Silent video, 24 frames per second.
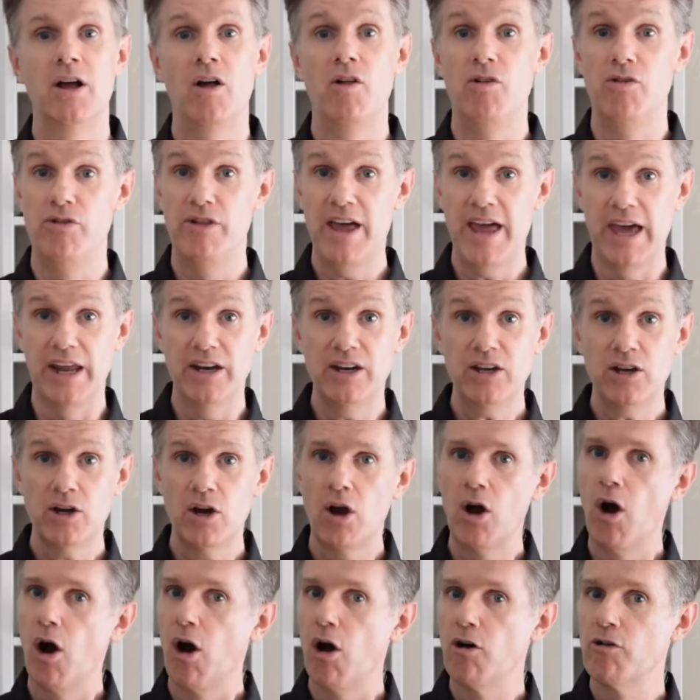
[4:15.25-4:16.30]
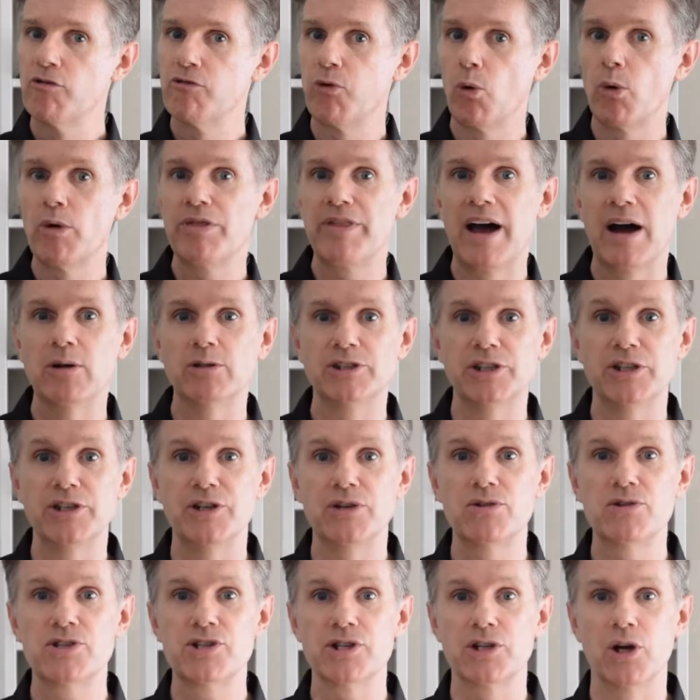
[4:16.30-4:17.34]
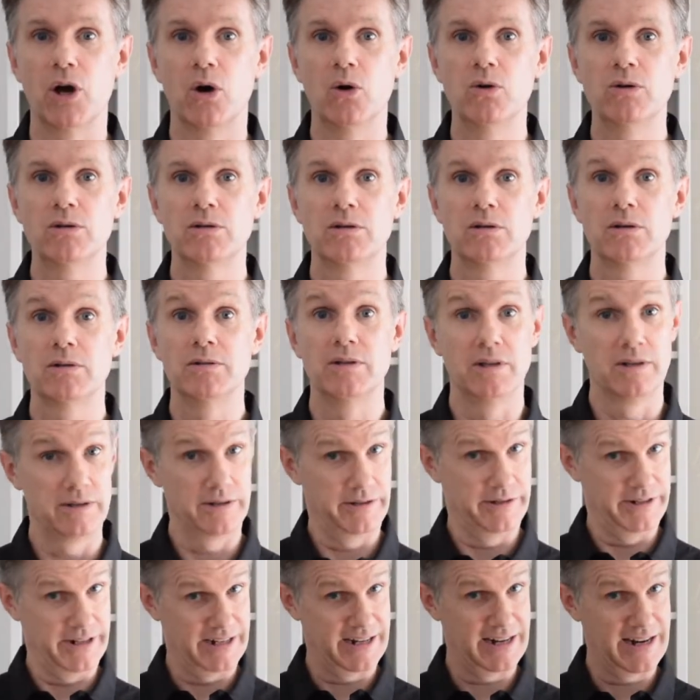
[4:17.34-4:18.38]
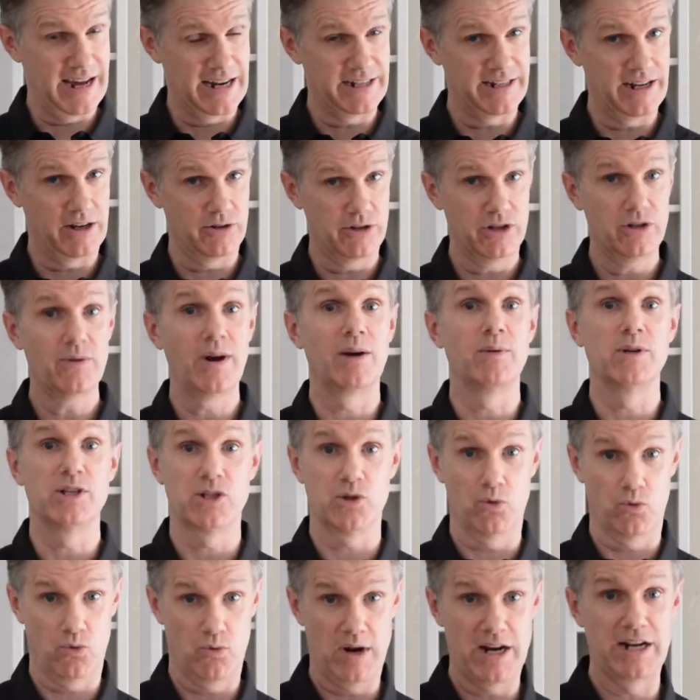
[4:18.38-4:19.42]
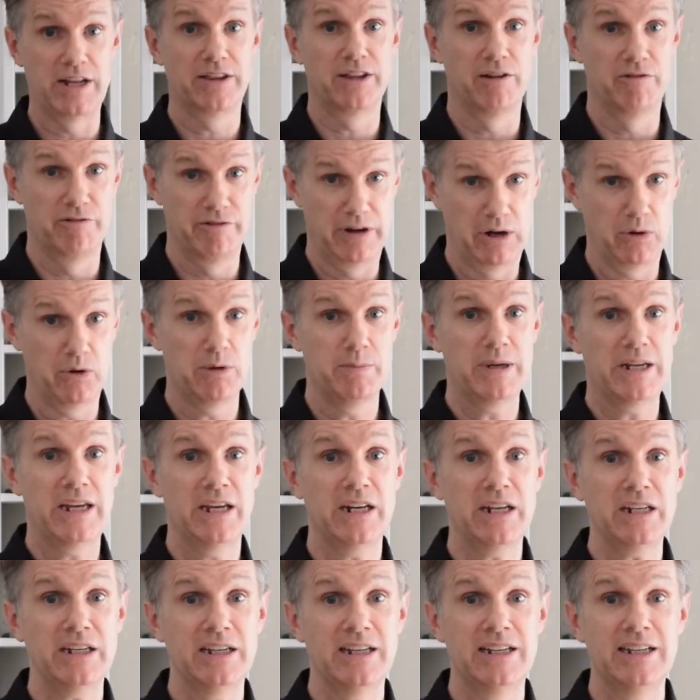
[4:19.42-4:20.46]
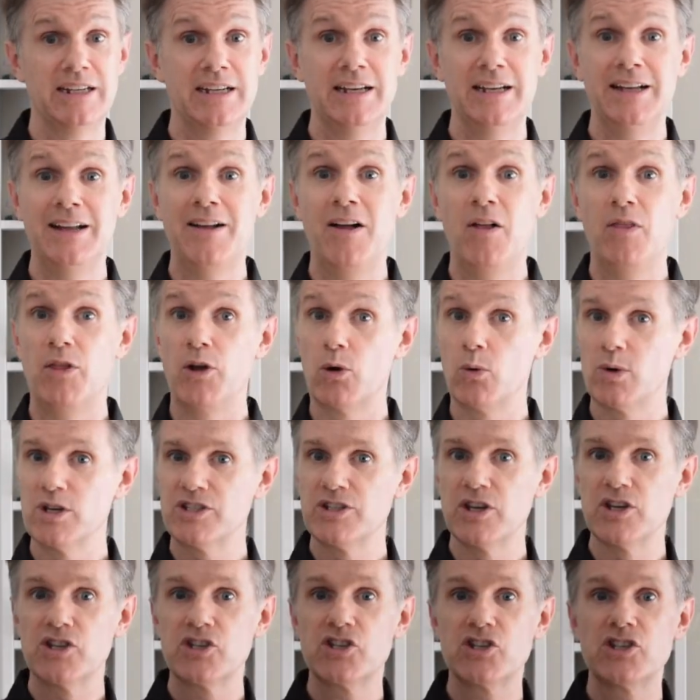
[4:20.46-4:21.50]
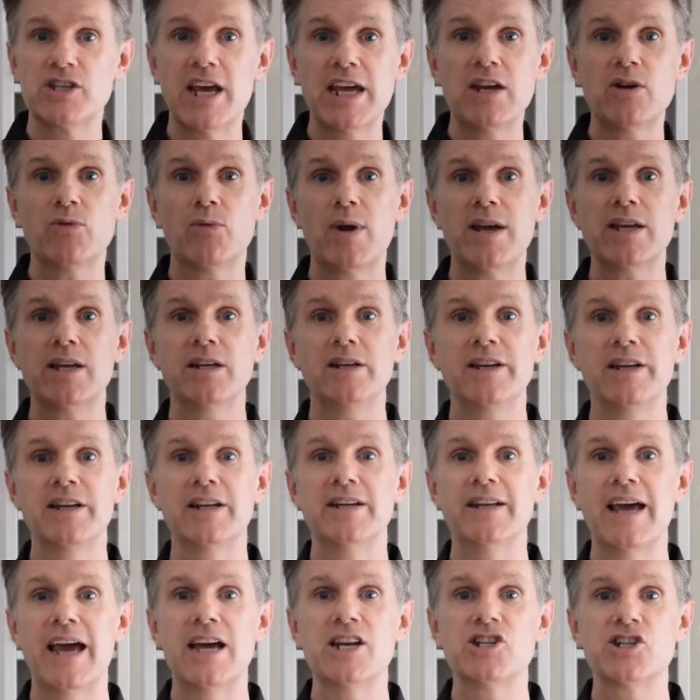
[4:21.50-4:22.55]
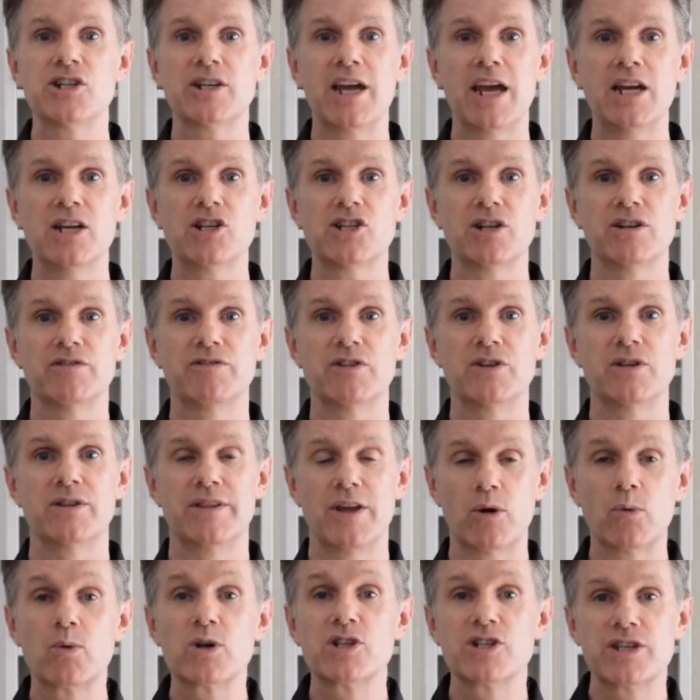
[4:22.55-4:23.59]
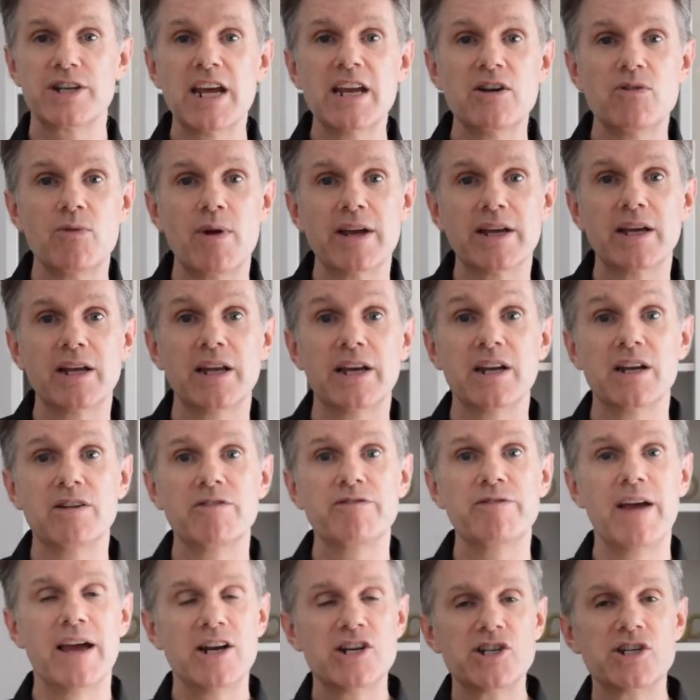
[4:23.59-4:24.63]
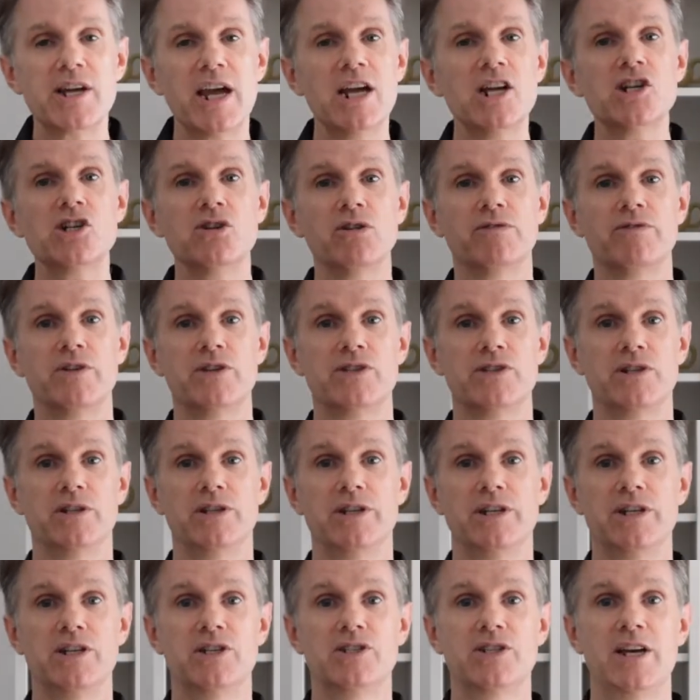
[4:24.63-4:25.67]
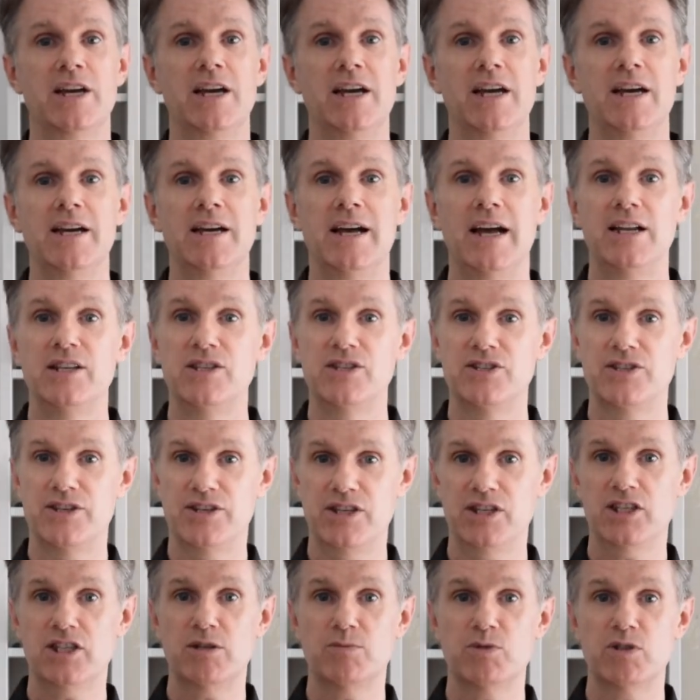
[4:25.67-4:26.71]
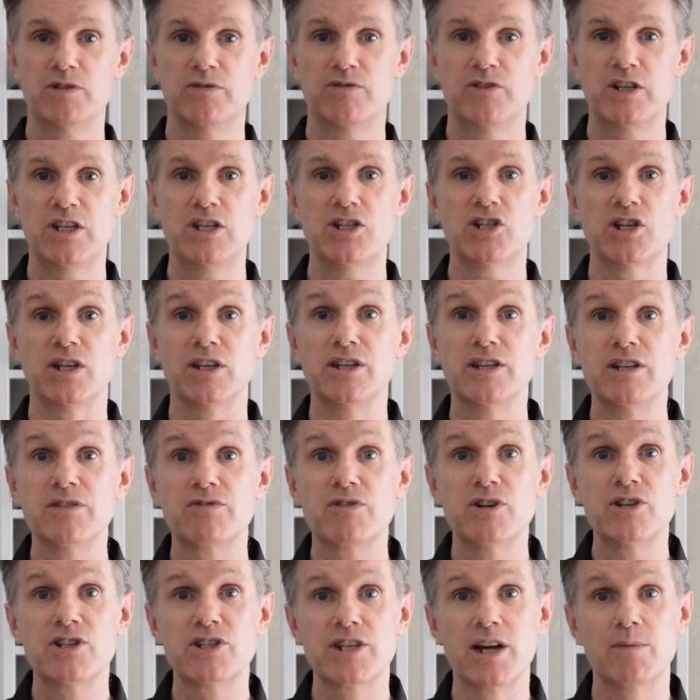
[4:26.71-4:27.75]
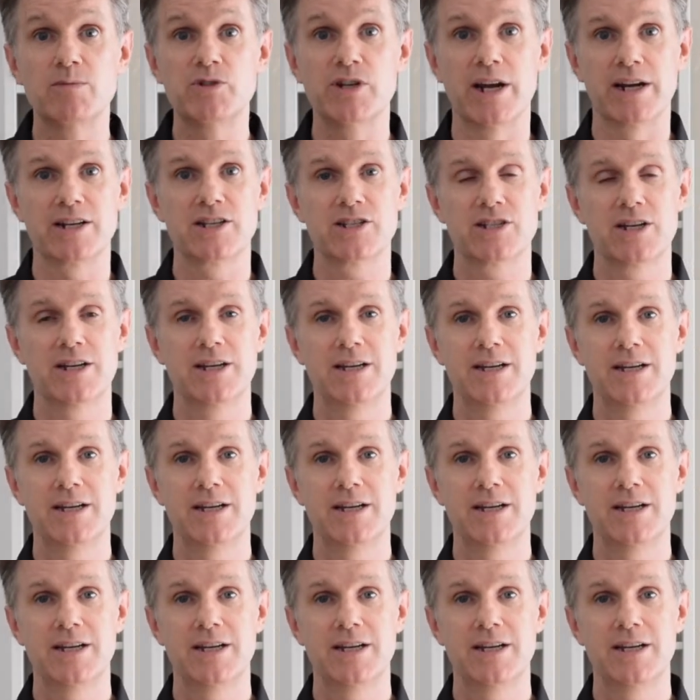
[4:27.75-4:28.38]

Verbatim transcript: Then, 4,000 years ago, didn't I tell you I was right at the very beginning? There was a state-regulated education, there were state-regulated educational facilities and systems of teaching different subjects.